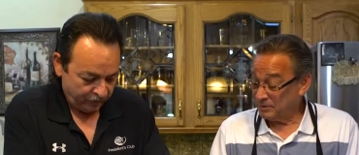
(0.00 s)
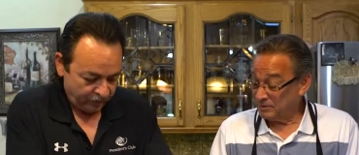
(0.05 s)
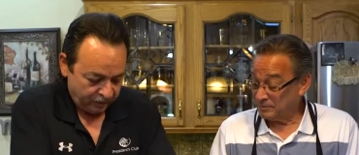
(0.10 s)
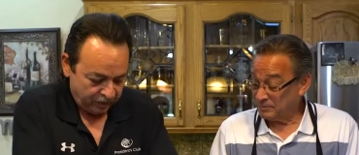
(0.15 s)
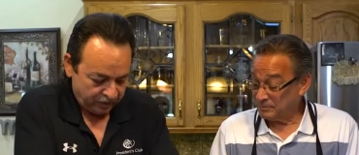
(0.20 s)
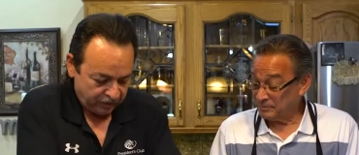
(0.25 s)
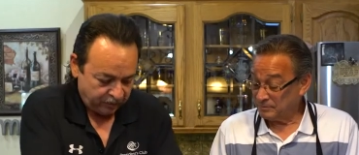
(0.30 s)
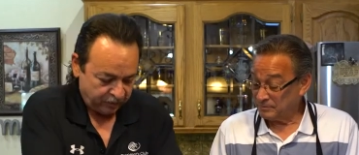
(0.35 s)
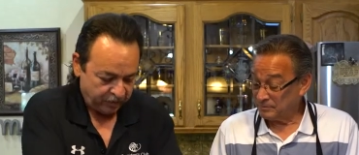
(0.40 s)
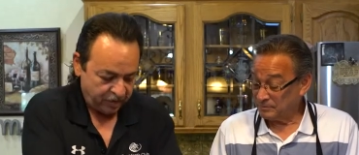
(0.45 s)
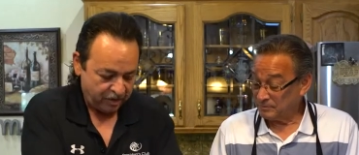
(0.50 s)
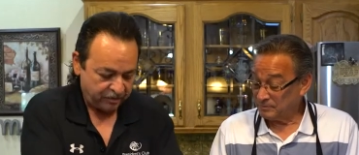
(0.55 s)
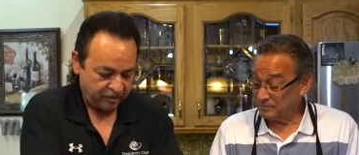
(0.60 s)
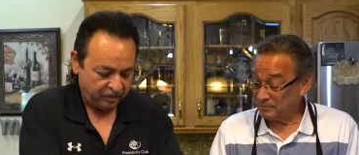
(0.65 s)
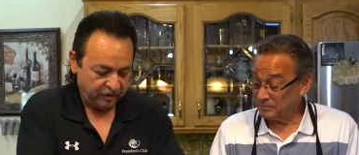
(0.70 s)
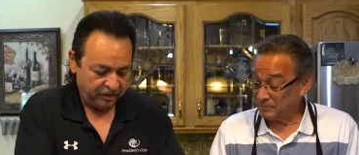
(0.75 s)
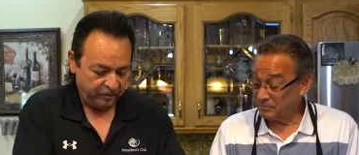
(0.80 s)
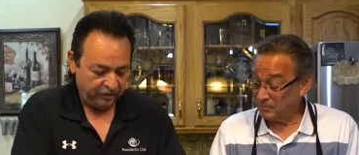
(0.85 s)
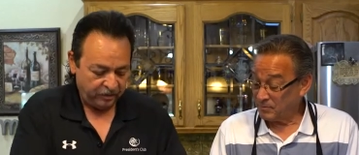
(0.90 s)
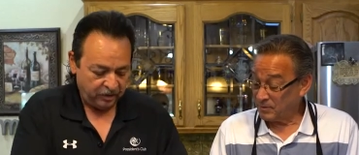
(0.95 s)
Speaker 1: That's
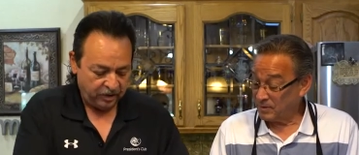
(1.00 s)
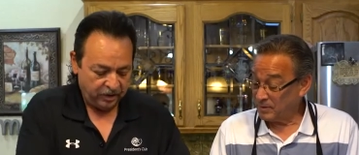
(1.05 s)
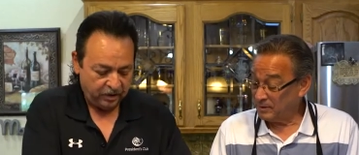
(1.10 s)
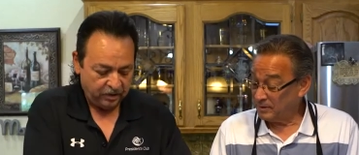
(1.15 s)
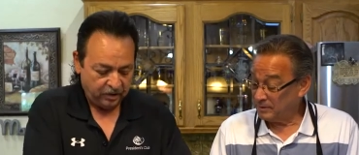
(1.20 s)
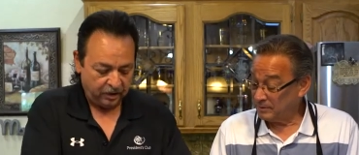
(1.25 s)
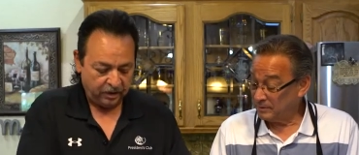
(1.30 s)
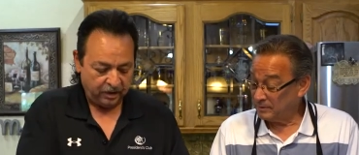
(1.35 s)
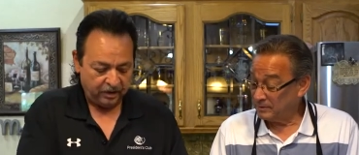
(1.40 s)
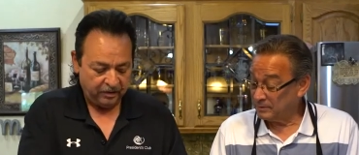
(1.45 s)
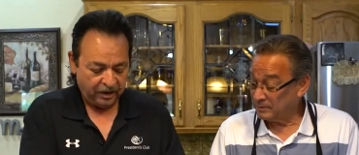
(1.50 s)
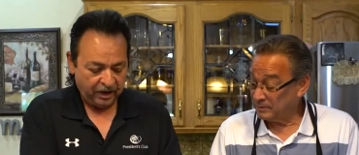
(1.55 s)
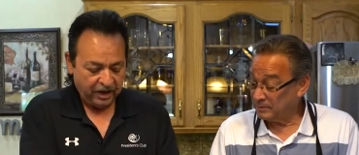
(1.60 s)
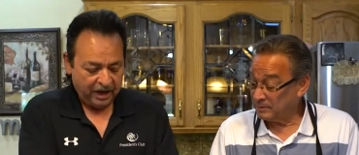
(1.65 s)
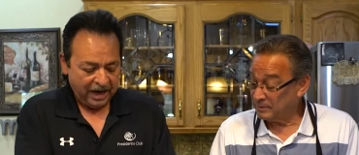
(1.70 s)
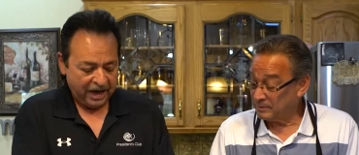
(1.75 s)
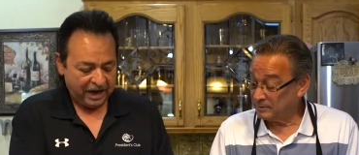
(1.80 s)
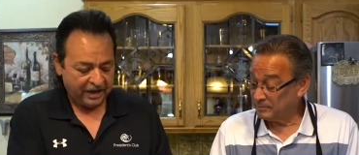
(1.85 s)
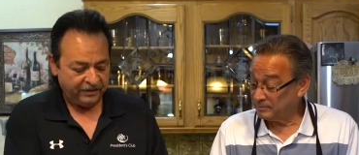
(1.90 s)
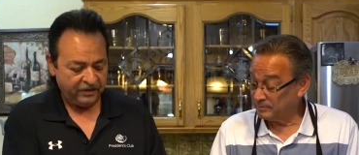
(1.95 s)
probably pretty good. And,
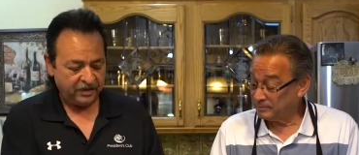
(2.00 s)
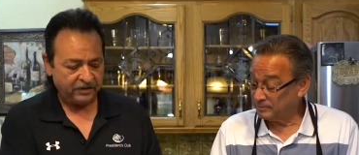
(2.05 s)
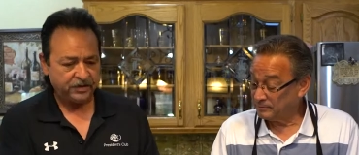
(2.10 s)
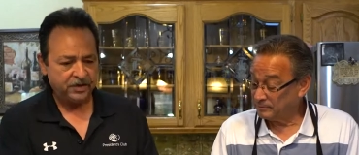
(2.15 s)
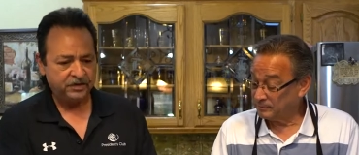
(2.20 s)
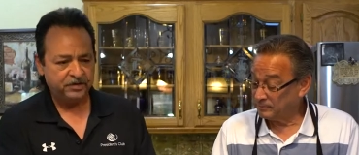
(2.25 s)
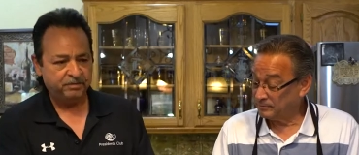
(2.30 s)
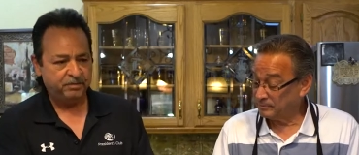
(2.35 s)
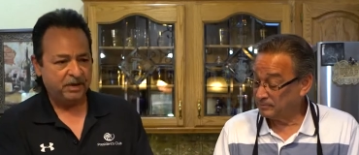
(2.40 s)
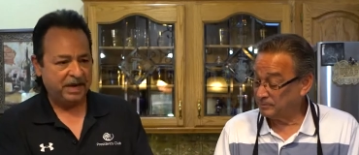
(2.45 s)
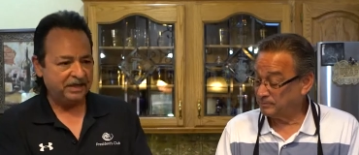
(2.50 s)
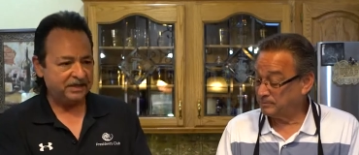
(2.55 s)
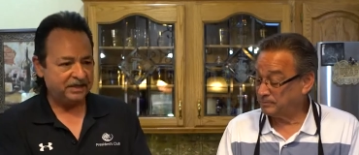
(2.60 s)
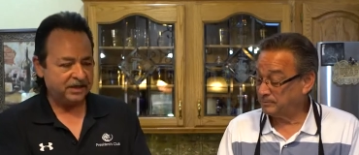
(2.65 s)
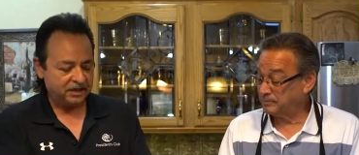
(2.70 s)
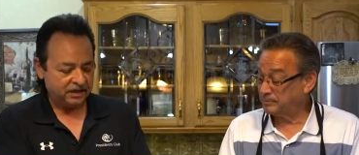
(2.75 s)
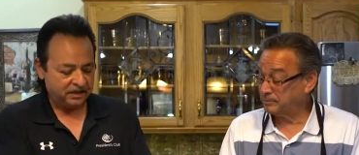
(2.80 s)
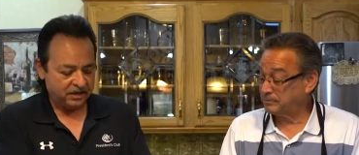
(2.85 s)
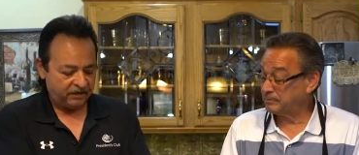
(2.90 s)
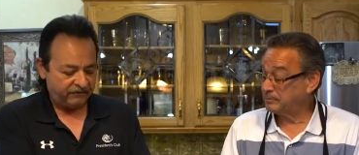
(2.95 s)
and this is
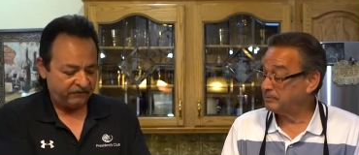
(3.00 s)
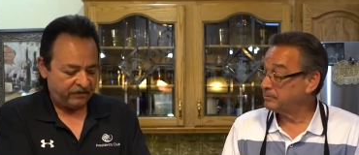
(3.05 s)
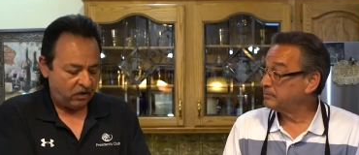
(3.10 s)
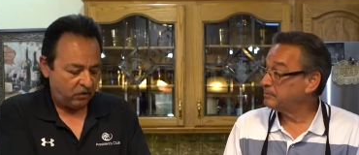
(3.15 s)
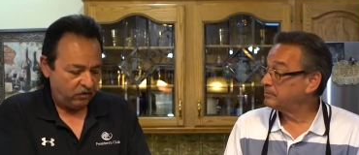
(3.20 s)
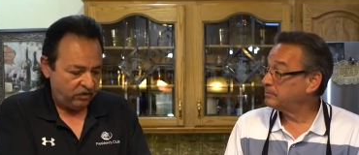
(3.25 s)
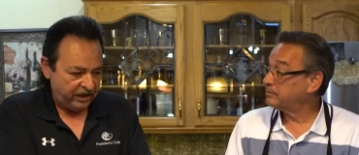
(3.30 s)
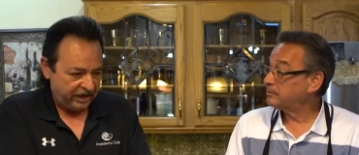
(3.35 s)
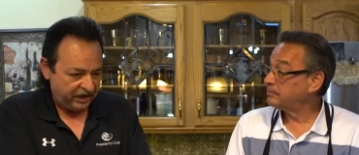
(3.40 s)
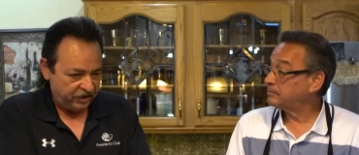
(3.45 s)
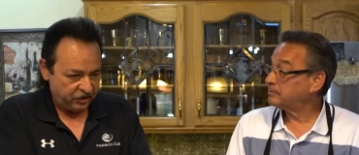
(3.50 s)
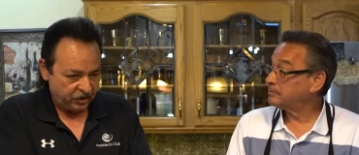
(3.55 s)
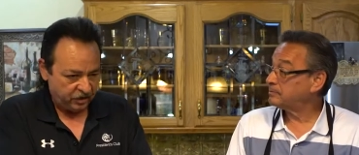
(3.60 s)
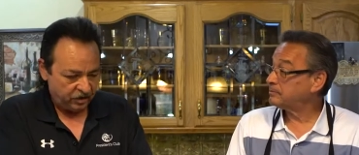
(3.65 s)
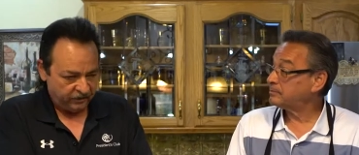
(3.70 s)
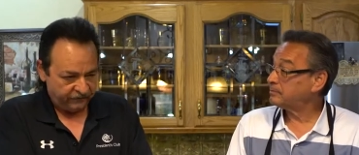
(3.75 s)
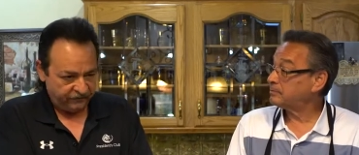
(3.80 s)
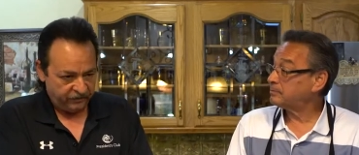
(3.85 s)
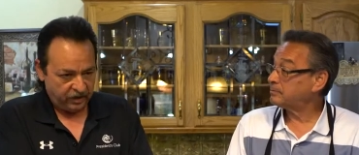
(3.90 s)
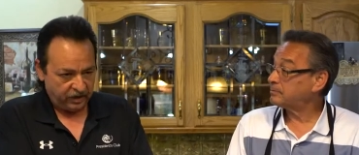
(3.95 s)
basically a foundation
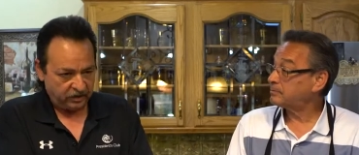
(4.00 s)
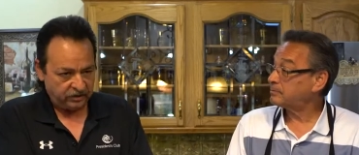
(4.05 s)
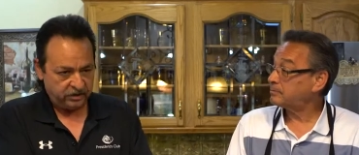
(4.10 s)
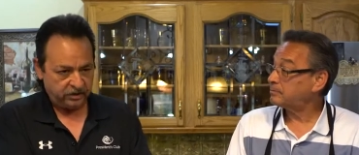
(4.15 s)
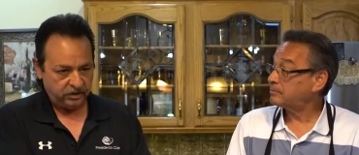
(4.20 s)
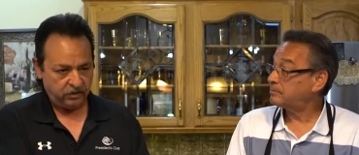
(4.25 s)
of this.